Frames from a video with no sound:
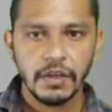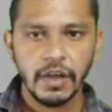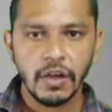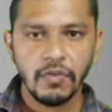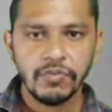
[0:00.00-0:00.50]

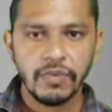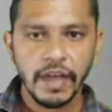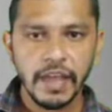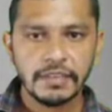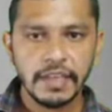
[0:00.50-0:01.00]
Now
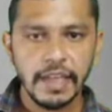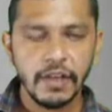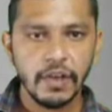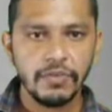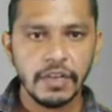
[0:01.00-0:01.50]
phi is the
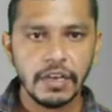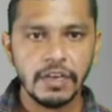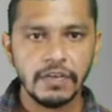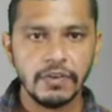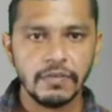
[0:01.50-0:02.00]
angle of
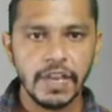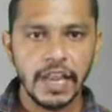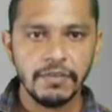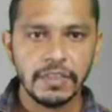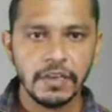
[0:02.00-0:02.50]
inclination of the
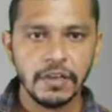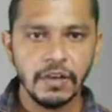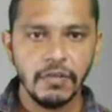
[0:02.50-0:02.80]
line with the